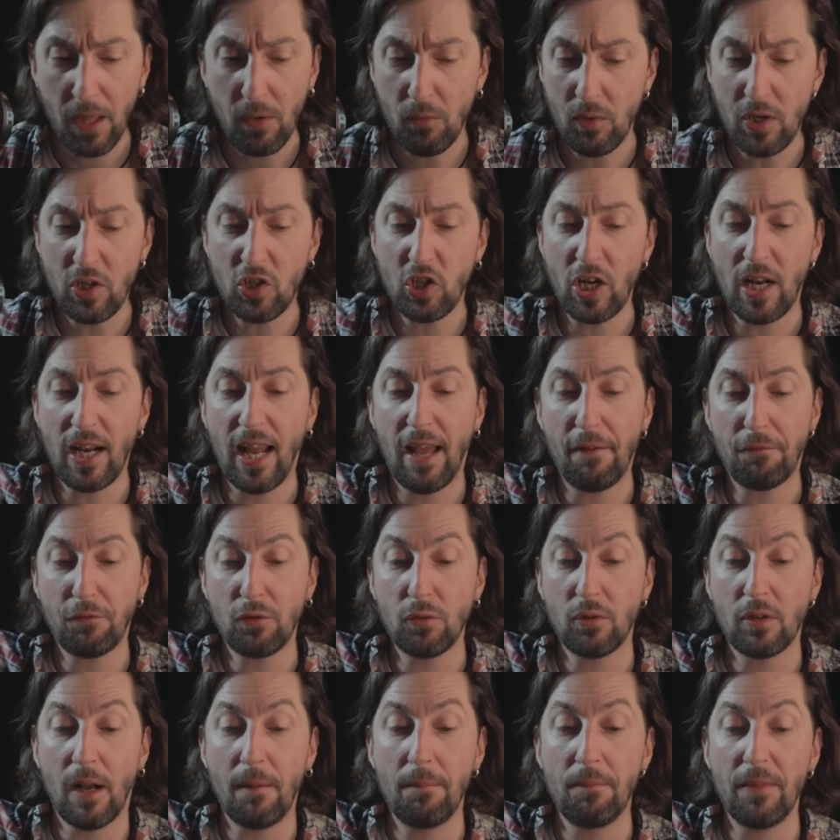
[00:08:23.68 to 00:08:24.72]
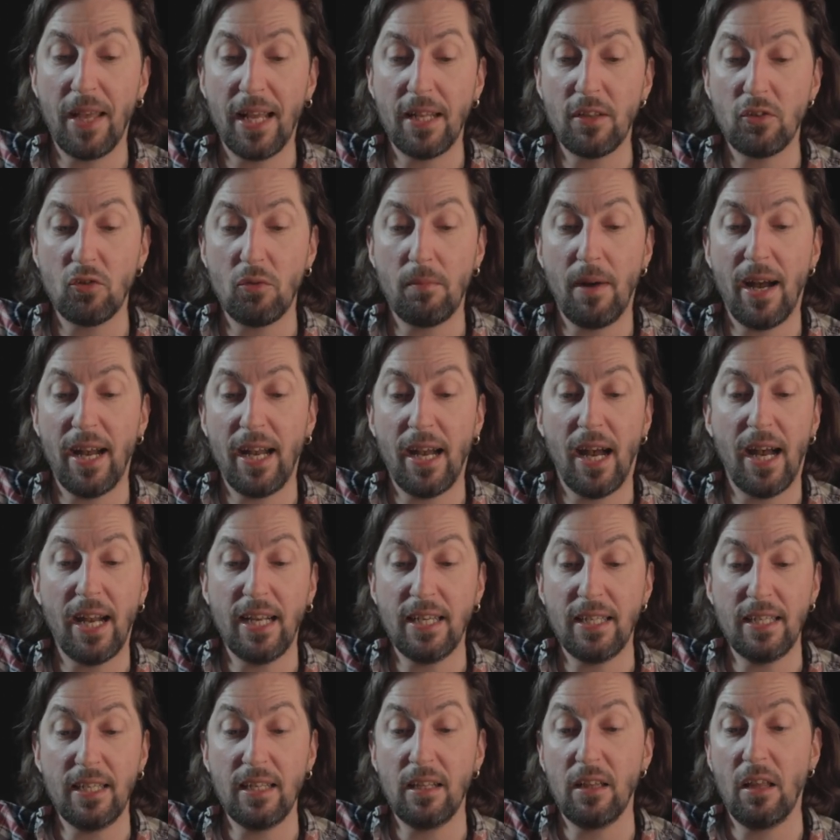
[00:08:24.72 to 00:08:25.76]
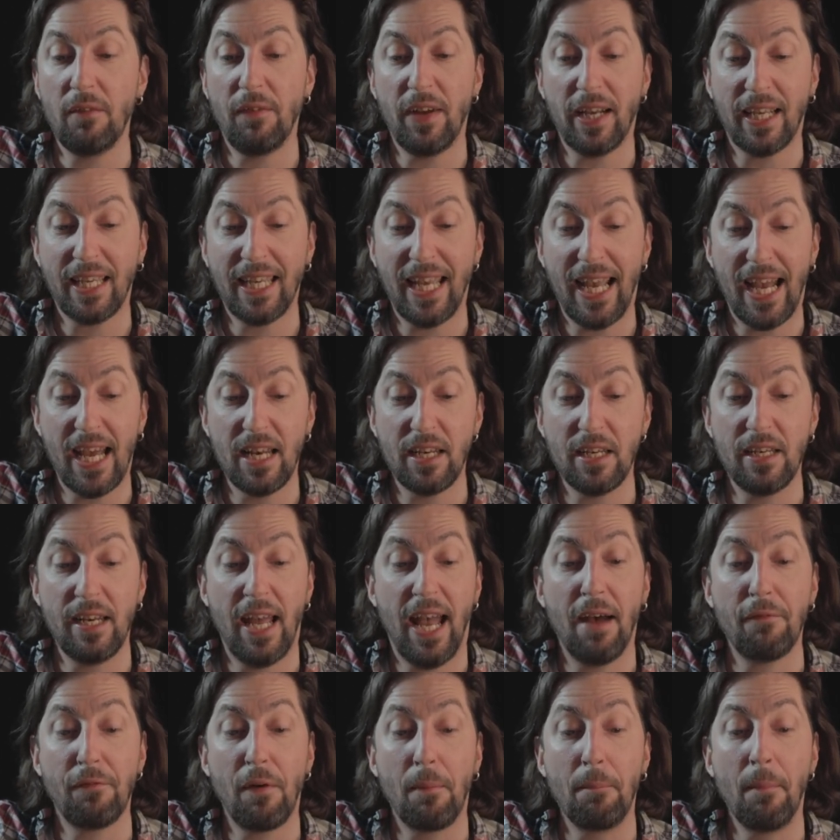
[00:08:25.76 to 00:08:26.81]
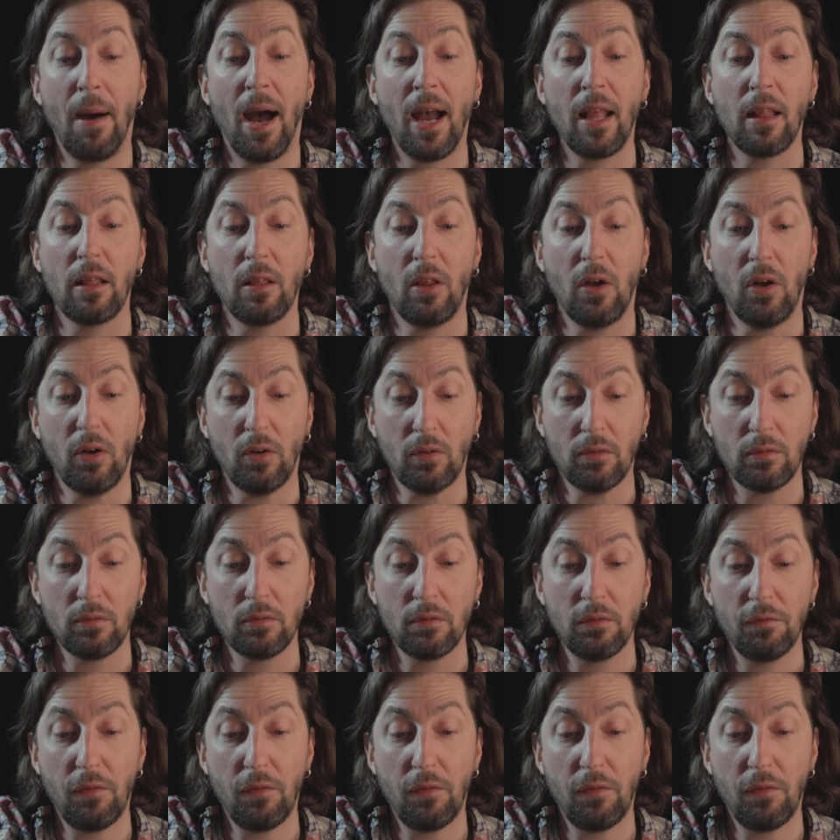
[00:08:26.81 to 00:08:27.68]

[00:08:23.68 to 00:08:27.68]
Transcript: We shall have to come then to my ideal of a cannon half a mile long.